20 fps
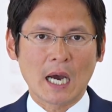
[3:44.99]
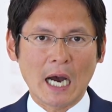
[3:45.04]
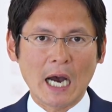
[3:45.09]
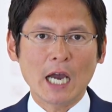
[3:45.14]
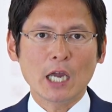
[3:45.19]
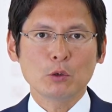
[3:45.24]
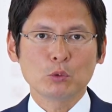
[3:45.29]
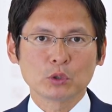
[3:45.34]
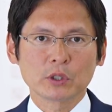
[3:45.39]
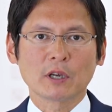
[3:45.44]

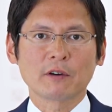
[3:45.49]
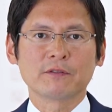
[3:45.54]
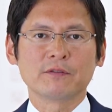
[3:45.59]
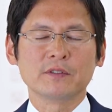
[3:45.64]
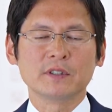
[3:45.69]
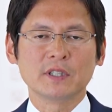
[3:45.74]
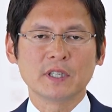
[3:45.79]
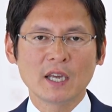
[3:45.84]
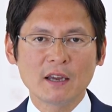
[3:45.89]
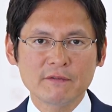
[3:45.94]
I would have
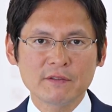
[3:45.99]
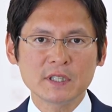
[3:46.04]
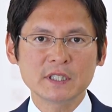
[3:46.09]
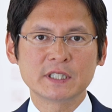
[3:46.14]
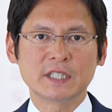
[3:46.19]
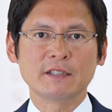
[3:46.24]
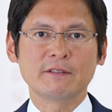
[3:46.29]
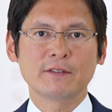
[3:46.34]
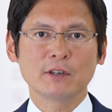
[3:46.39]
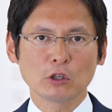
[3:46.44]
never
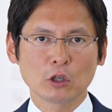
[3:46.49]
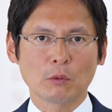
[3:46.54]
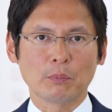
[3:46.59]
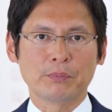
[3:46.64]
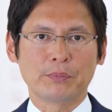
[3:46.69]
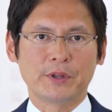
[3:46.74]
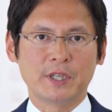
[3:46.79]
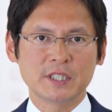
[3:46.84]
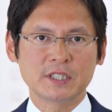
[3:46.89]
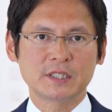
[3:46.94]

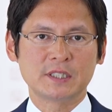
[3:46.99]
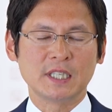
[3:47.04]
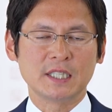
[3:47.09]
developed this